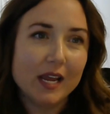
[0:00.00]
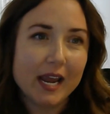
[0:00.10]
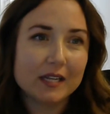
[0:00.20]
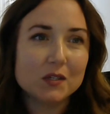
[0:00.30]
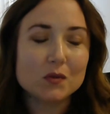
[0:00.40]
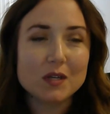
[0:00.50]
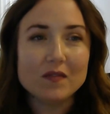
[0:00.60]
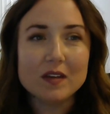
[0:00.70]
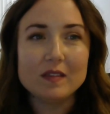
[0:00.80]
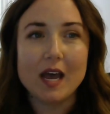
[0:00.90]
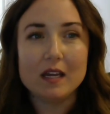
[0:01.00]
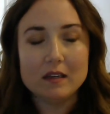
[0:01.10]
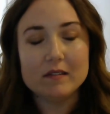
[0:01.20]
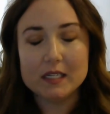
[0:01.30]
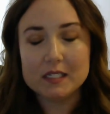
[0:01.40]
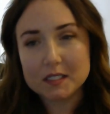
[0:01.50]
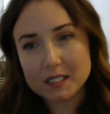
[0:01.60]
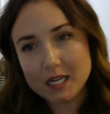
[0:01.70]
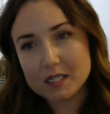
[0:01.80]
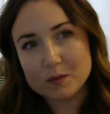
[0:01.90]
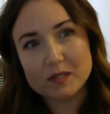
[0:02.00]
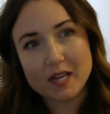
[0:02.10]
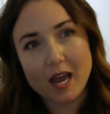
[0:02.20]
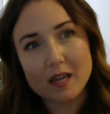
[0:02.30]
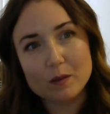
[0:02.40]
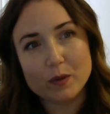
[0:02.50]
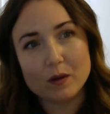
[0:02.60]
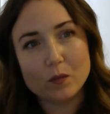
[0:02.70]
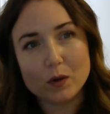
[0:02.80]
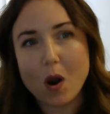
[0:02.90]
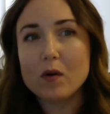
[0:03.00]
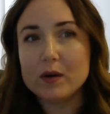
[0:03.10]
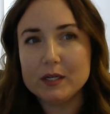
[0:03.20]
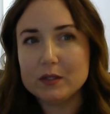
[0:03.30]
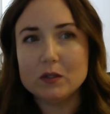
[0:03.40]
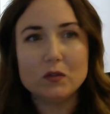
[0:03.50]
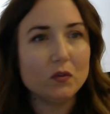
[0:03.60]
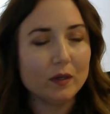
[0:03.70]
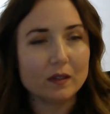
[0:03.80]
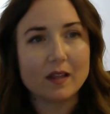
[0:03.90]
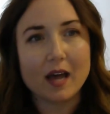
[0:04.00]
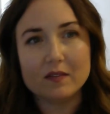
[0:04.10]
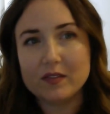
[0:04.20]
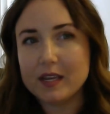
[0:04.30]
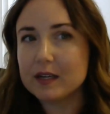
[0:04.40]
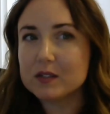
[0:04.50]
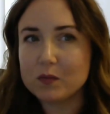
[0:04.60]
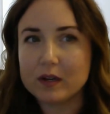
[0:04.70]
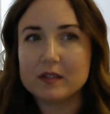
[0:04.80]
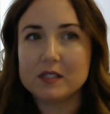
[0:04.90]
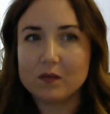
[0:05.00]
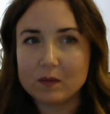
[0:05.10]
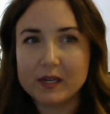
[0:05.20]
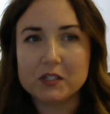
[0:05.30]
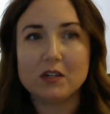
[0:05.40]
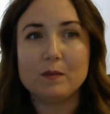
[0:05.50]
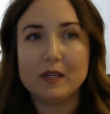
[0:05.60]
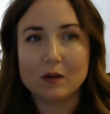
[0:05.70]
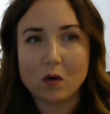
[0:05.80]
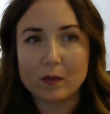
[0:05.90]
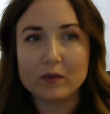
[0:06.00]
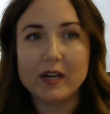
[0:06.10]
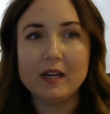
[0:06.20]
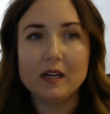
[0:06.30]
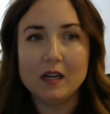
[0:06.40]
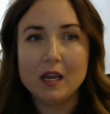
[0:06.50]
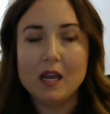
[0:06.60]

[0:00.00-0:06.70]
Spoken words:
And so stuff like that, yeah, it does take some time, but we're already doing a lot of things where this information could be incorporated.